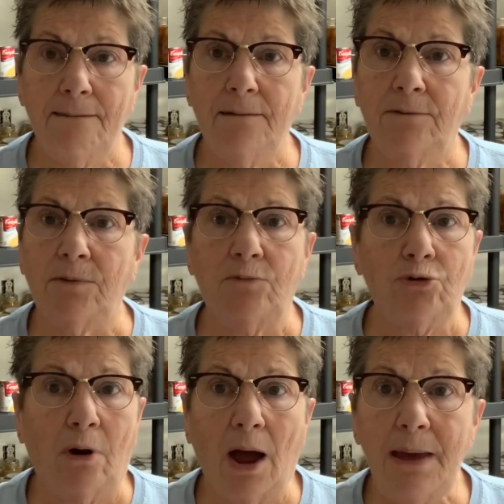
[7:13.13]
some
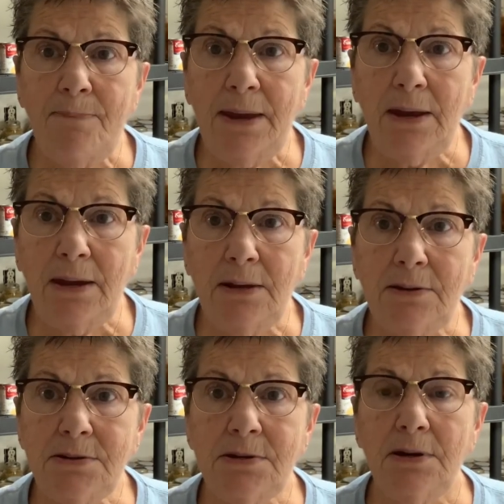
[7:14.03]
dry
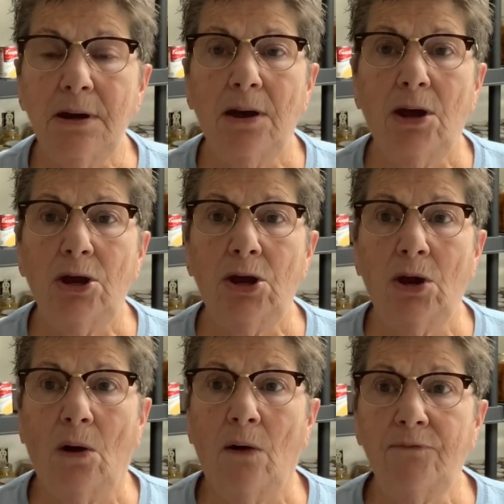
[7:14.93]
beans. You
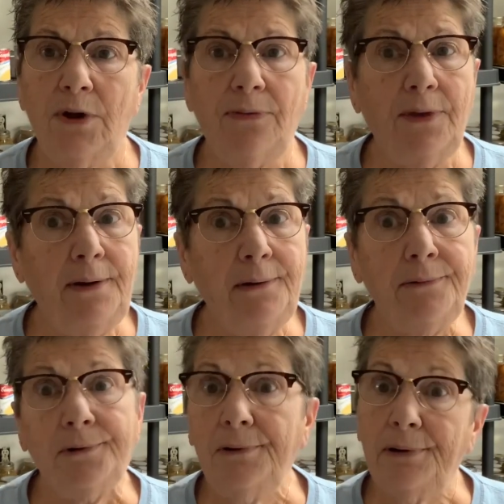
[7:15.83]
know, if nothing
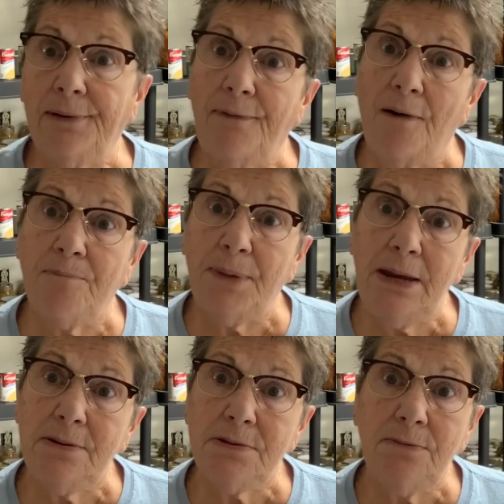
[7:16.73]
else, you can live off
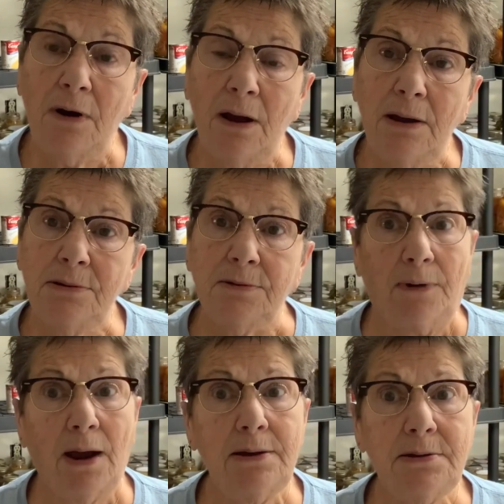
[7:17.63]
beans and rice,
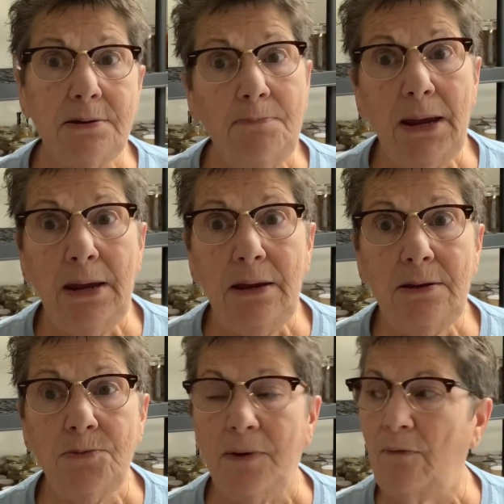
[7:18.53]
rice and
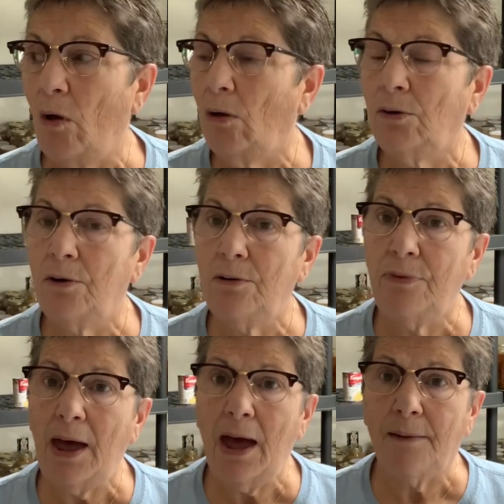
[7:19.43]
beans. We've all heard
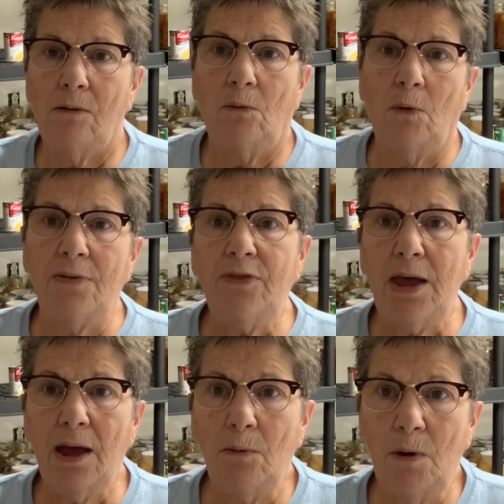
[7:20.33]
that. One
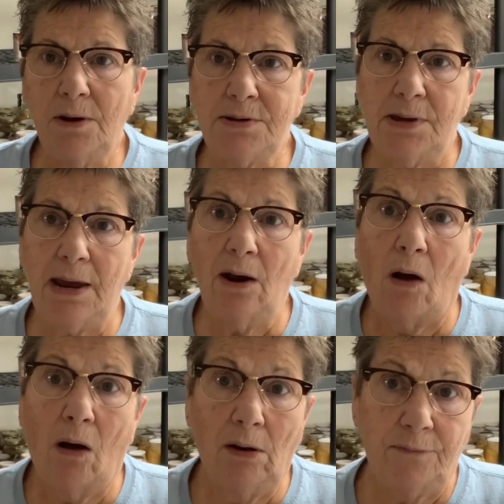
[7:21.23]
thing I want to say to
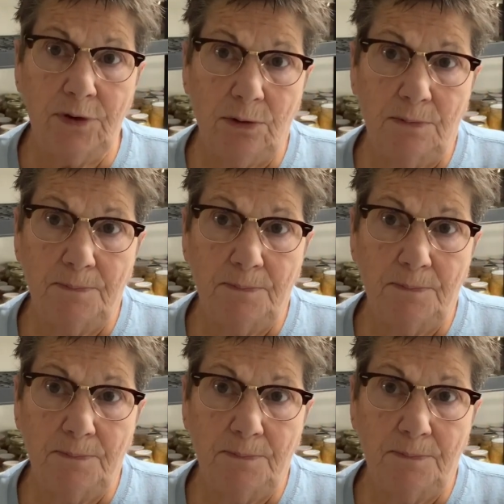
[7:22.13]
all of you,